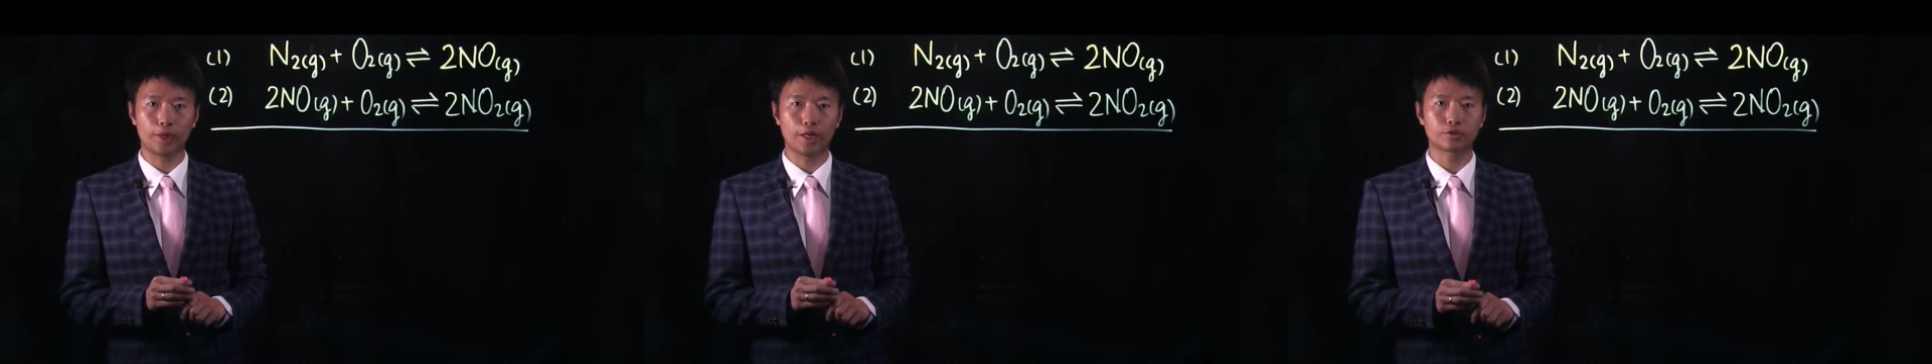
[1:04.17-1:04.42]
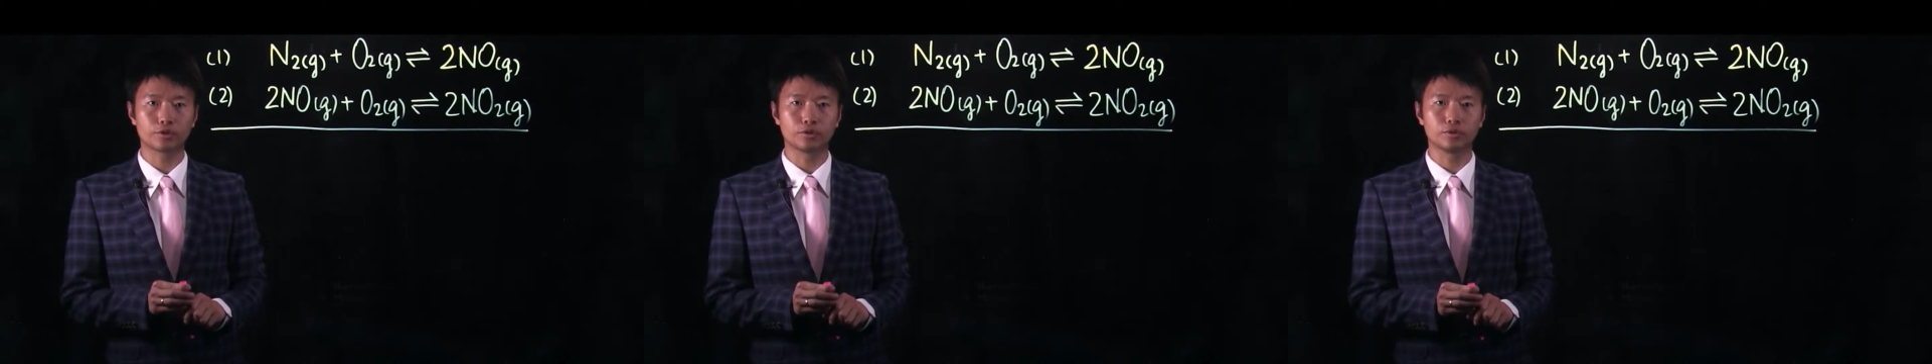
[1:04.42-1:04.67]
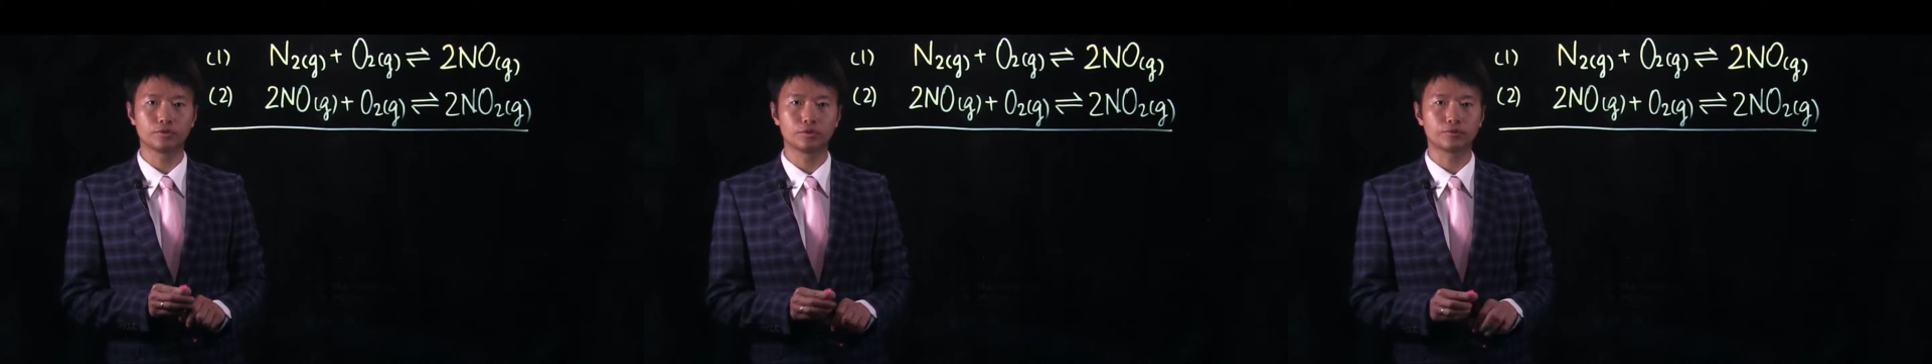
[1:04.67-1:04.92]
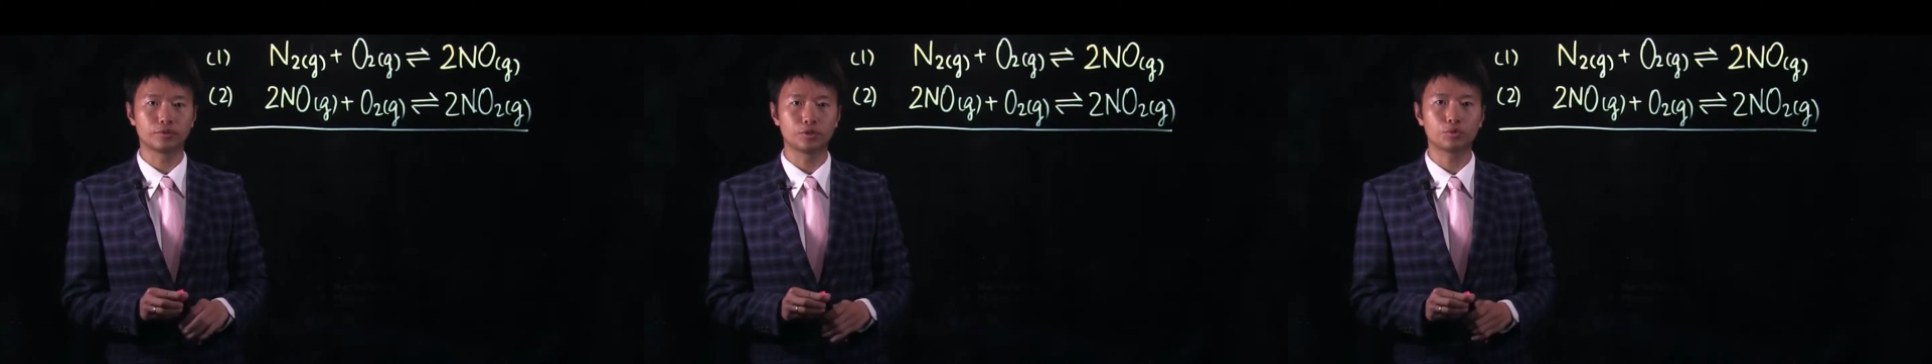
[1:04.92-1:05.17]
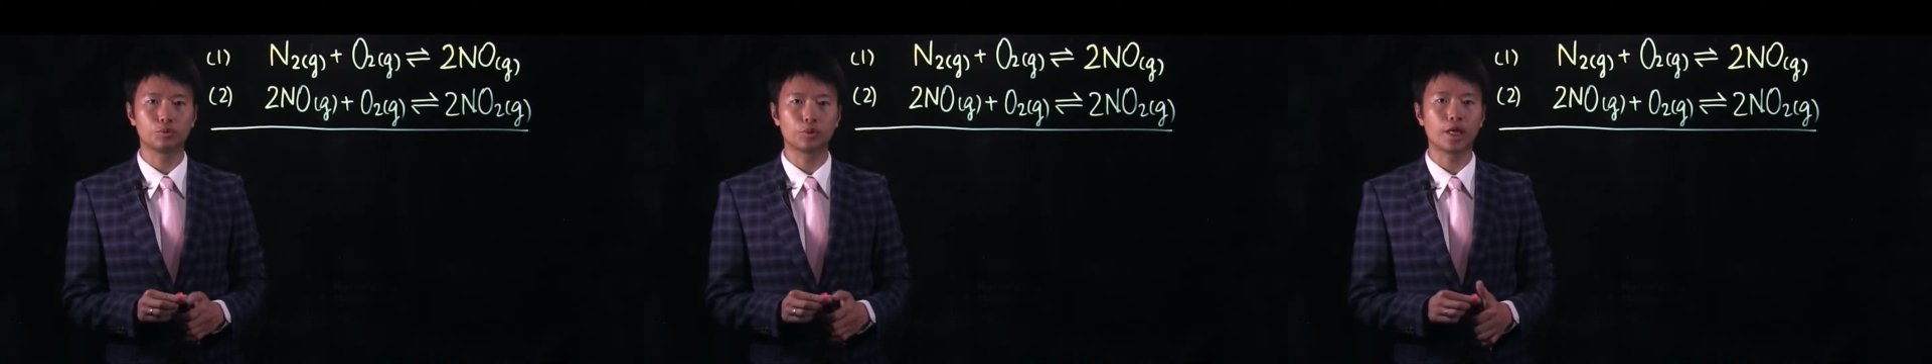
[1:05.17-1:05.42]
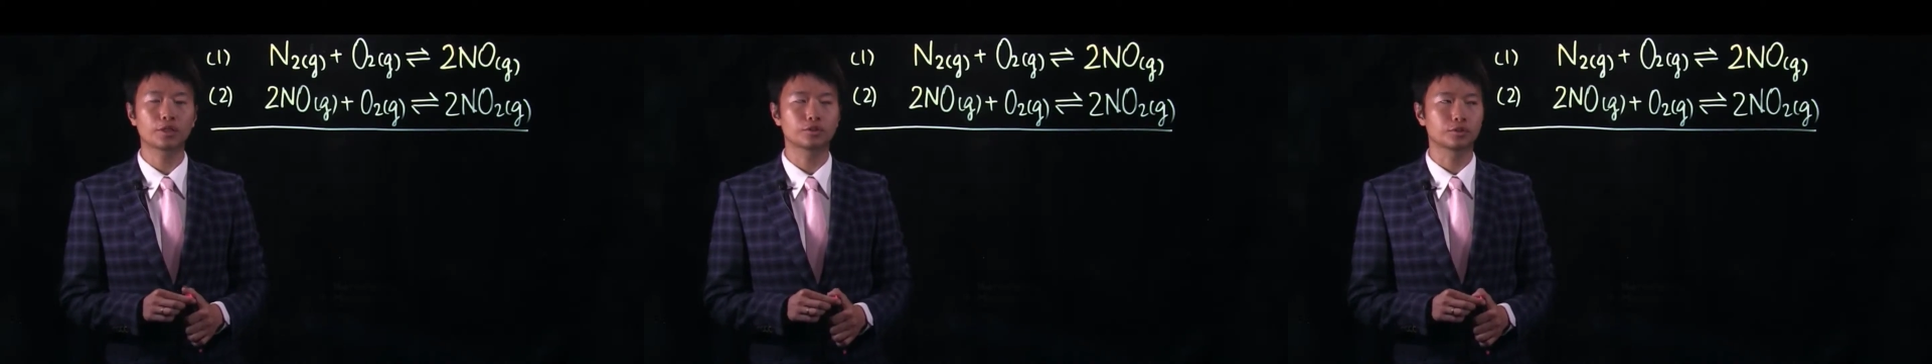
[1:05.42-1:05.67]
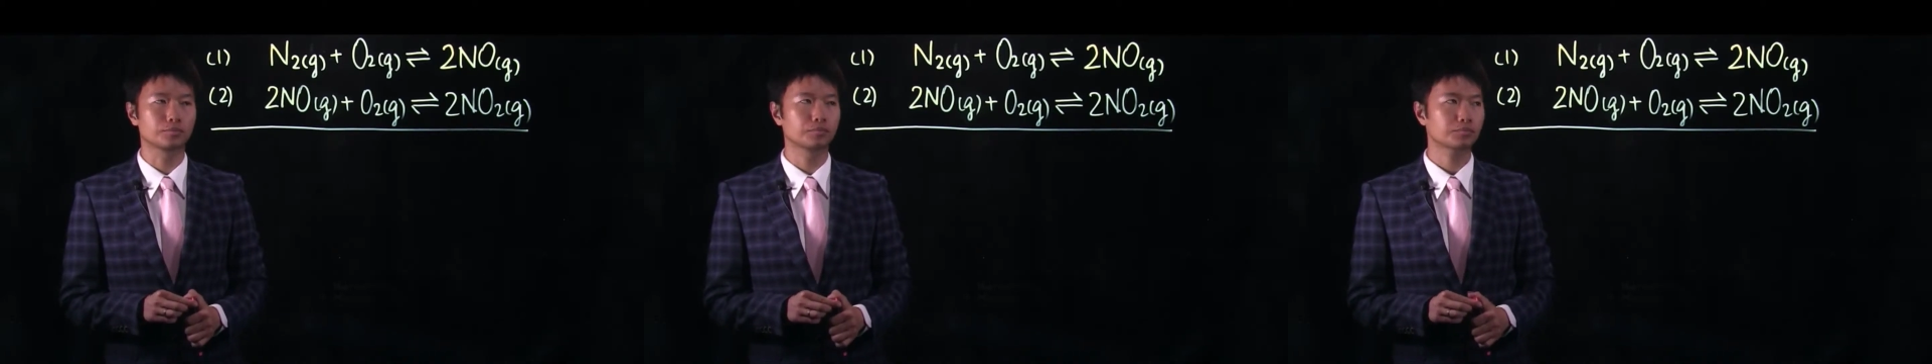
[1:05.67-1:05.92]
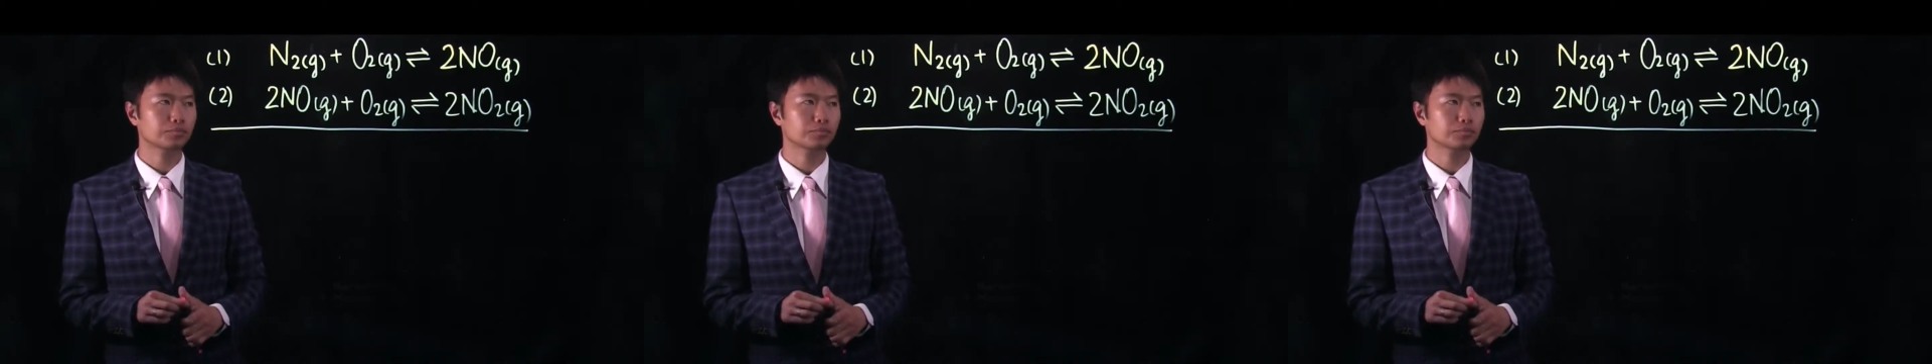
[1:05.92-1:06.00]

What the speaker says: reaction of this reaction.